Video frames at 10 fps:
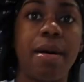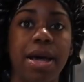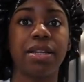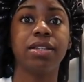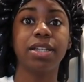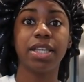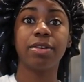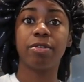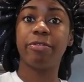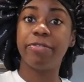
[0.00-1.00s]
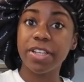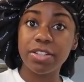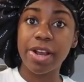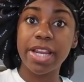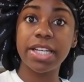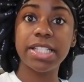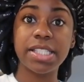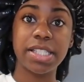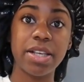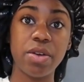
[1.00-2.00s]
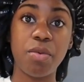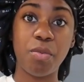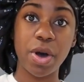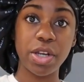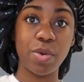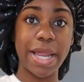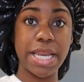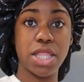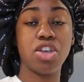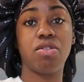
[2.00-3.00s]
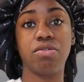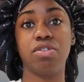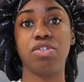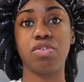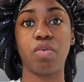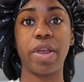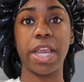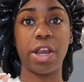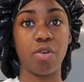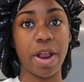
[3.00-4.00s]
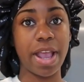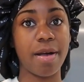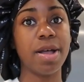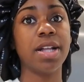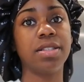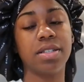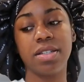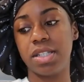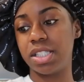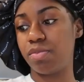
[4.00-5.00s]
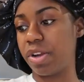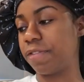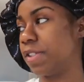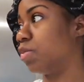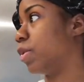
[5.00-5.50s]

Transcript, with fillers: I'm about to look in the refrigerator to see what do I need to go to the store and grab to cook his breakfast